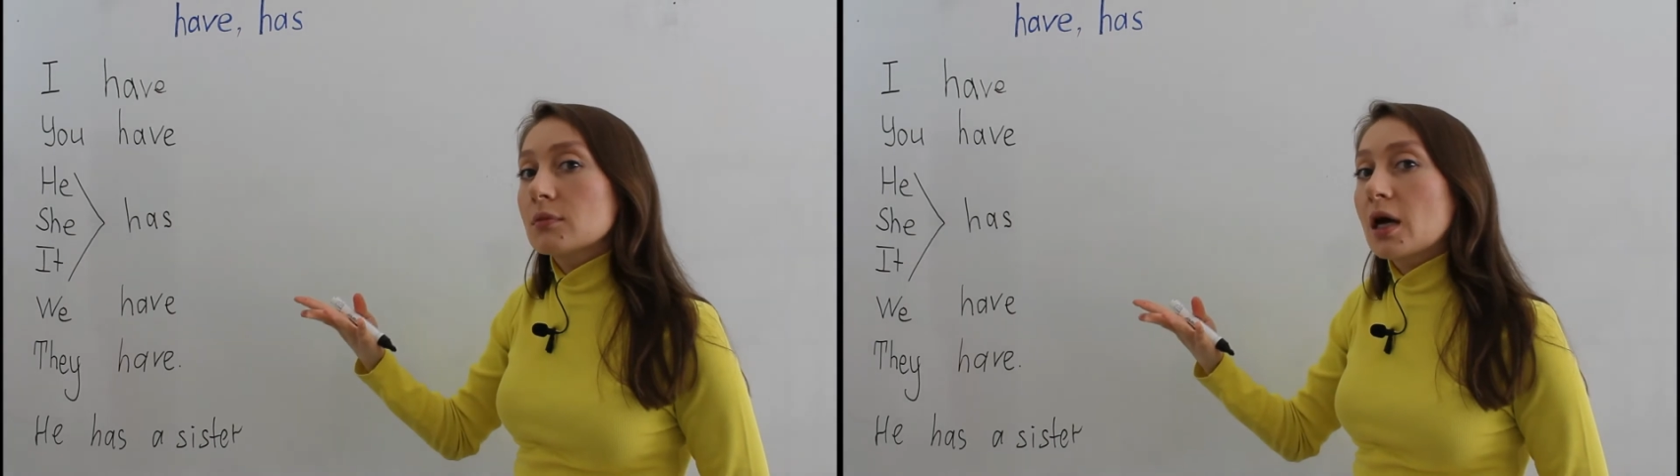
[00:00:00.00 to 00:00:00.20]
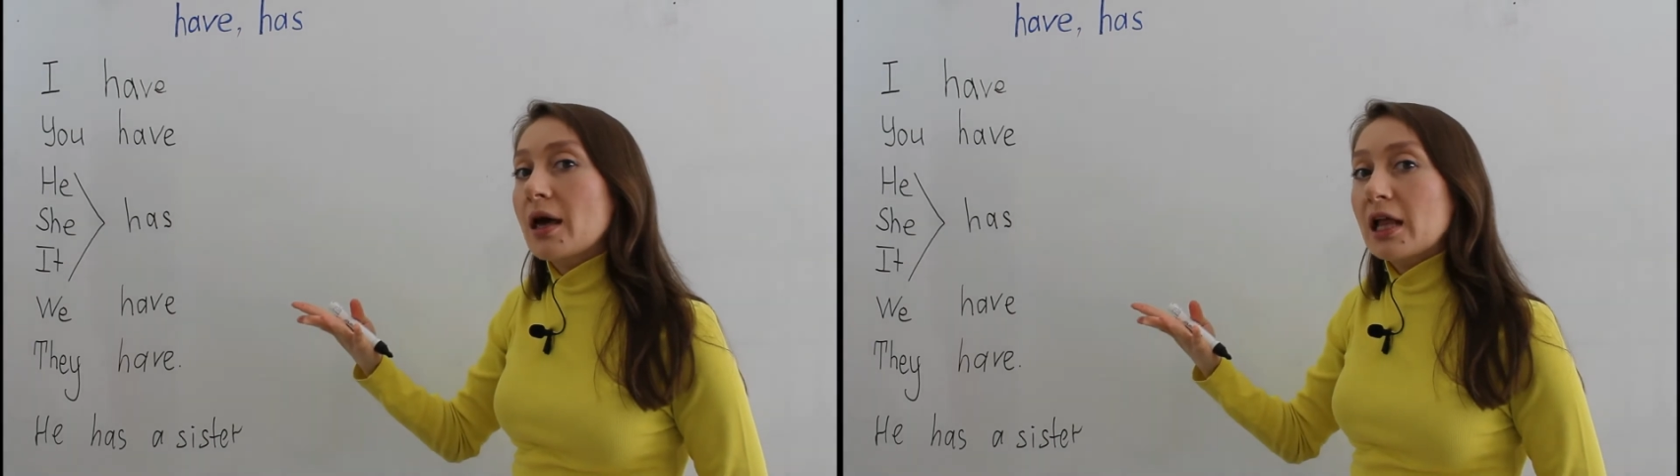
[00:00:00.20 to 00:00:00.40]

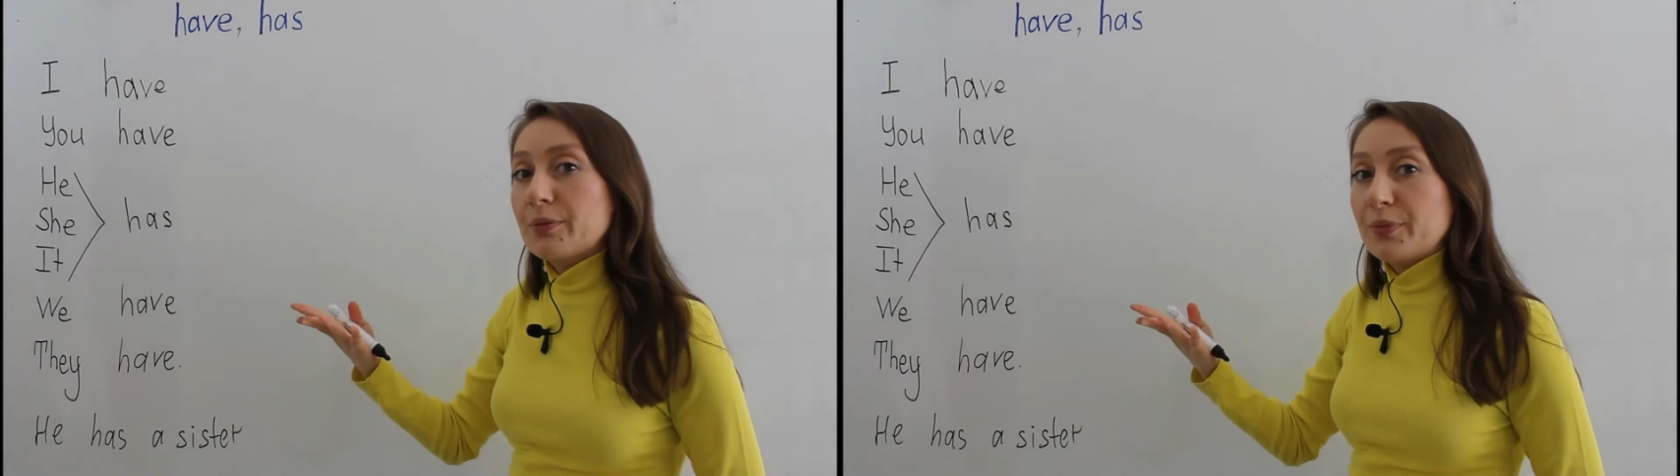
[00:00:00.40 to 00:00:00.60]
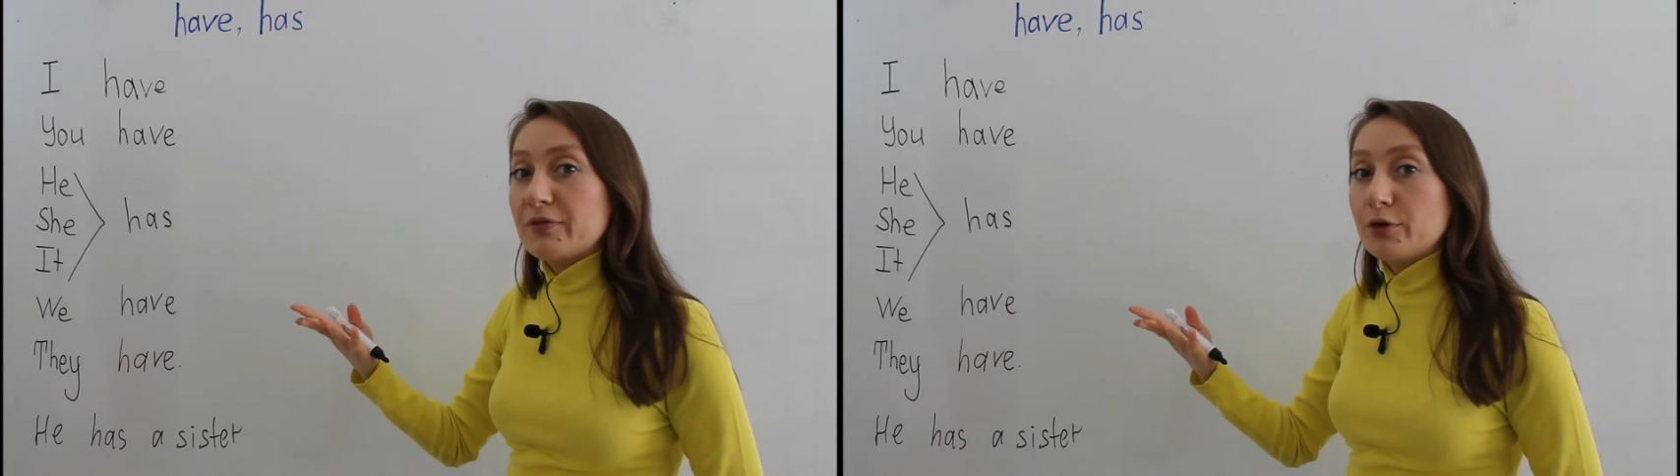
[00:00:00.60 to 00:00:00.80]

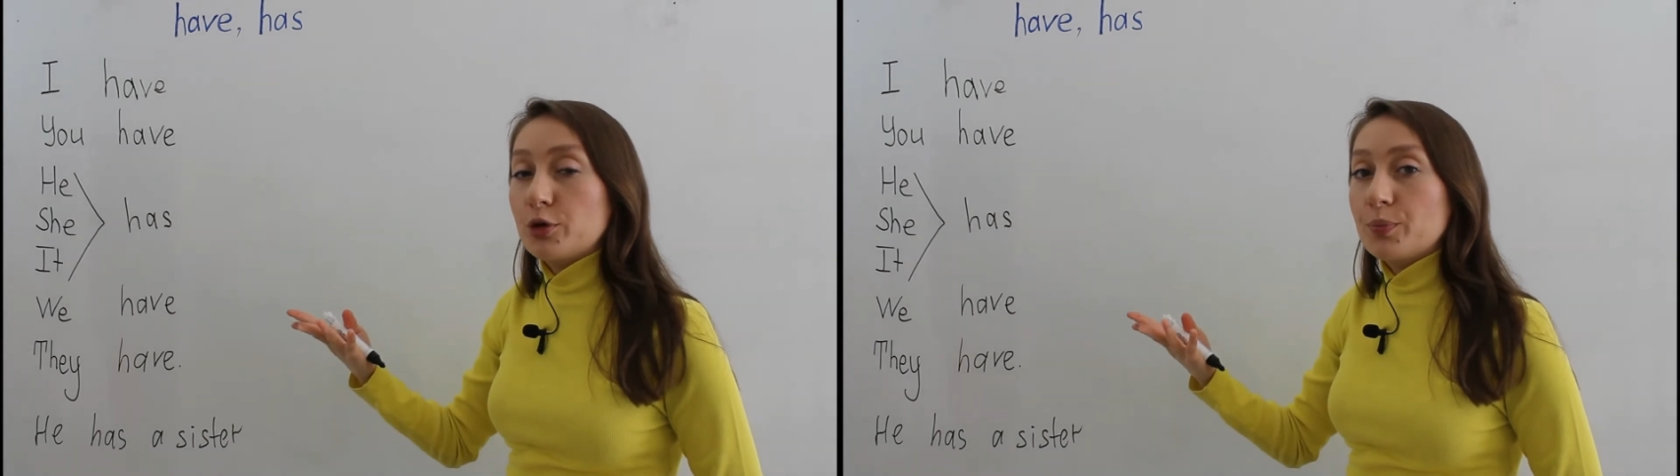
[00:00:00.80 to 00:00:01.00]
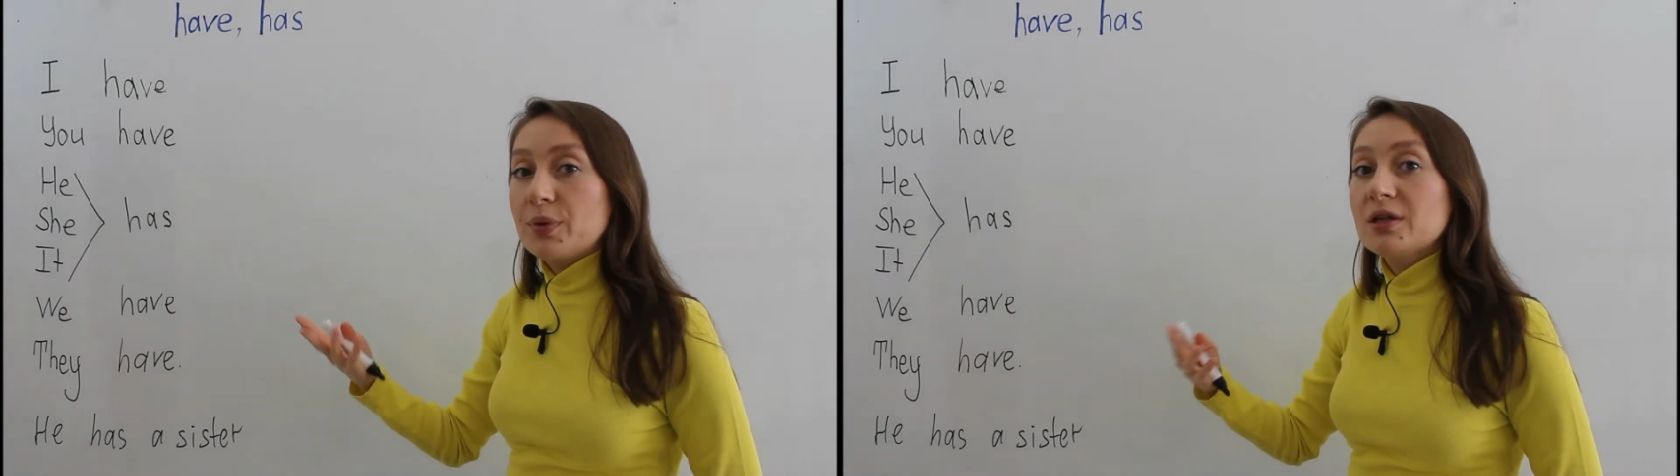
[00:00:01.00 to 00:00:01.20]
helping
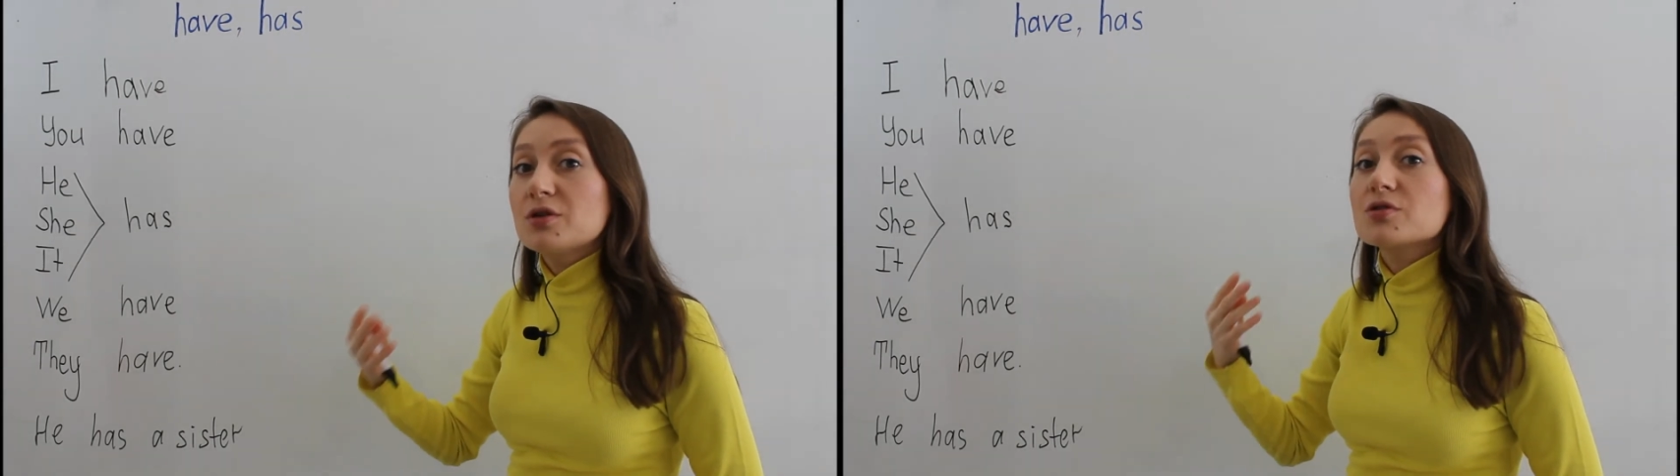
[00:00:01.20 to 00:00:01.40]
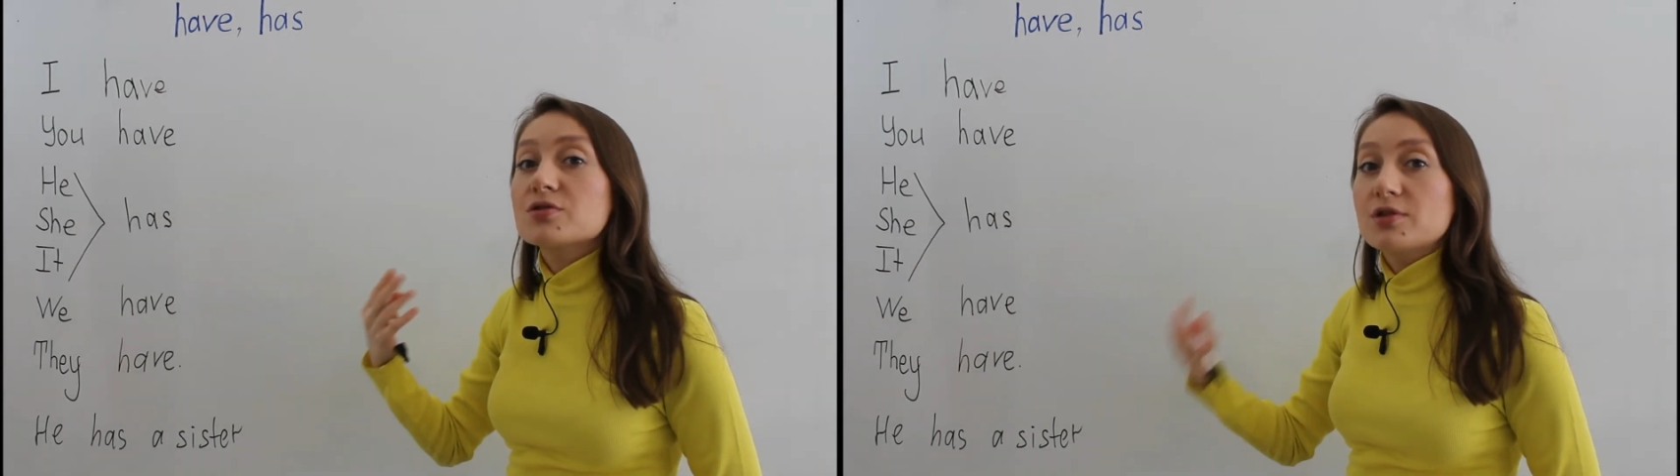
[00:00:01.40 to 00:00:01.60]
verb,
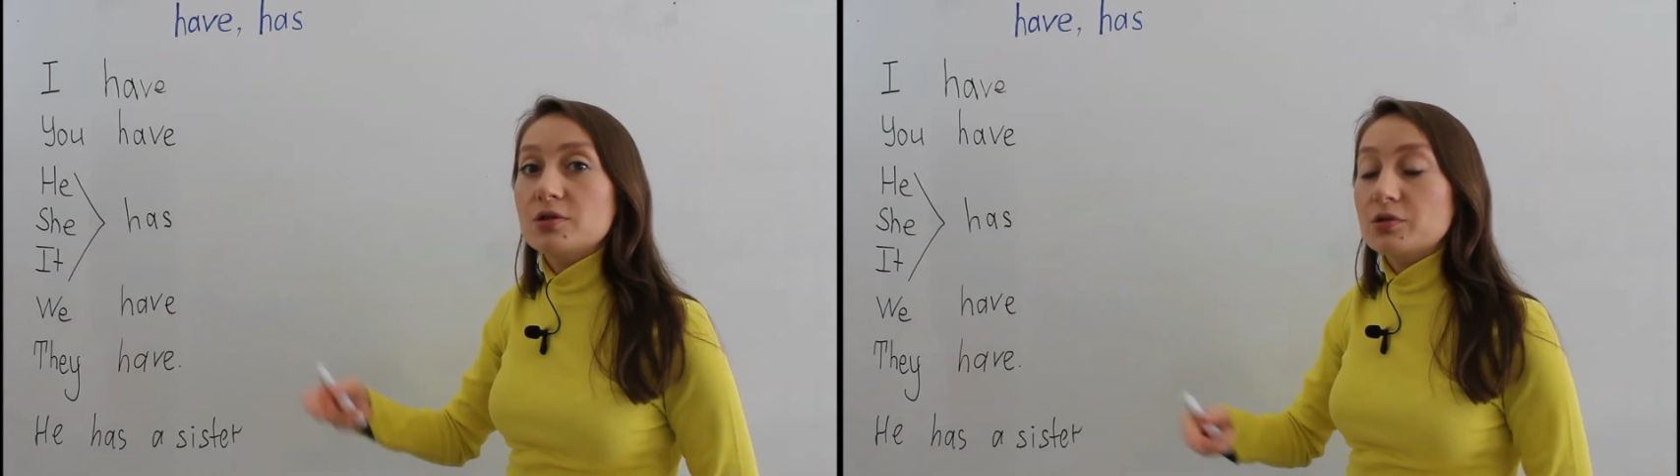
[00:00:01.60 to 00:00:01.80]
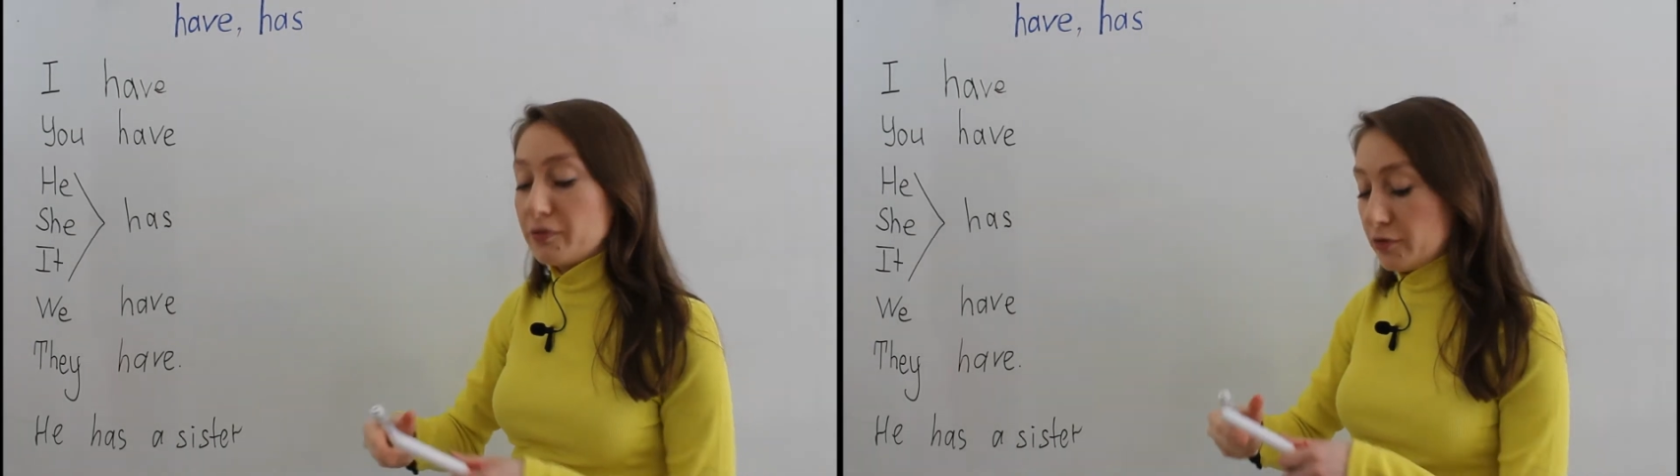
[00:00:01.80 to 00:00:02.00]

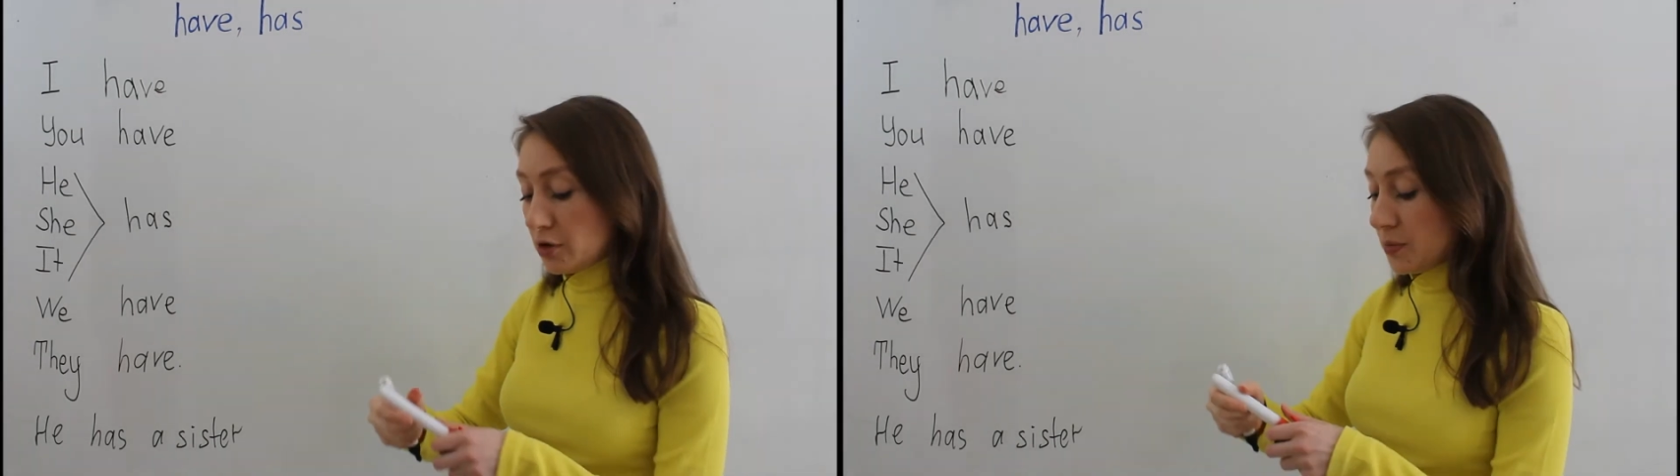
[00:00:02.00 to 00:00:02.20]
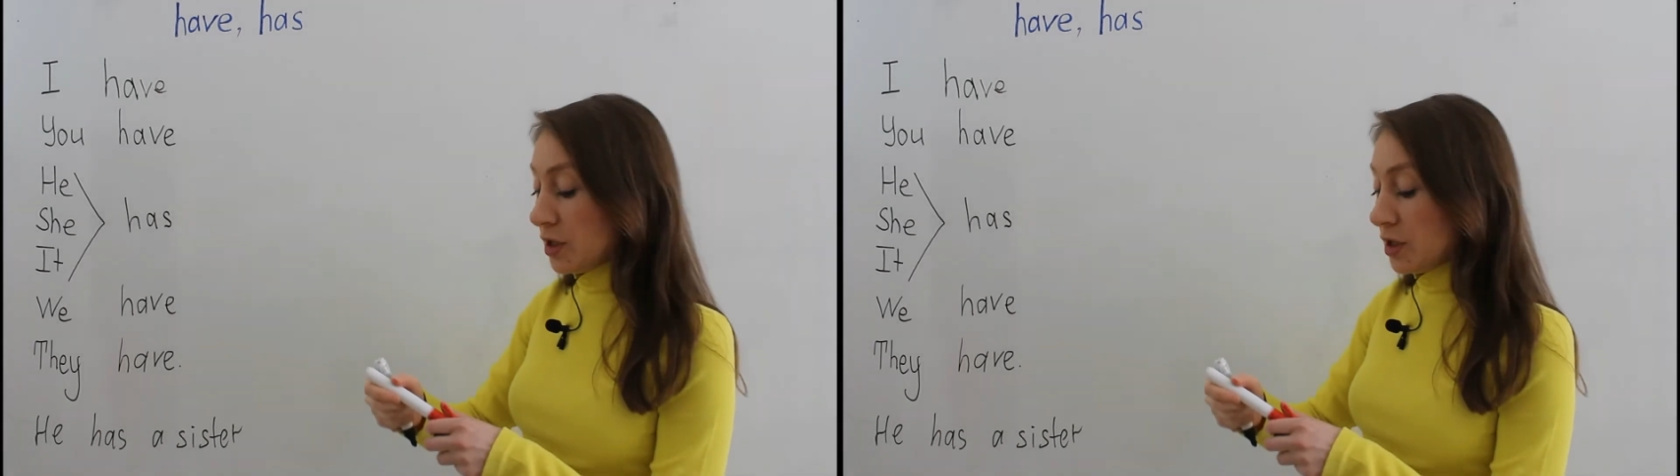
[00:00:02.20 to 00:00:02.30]
auxiliary verb.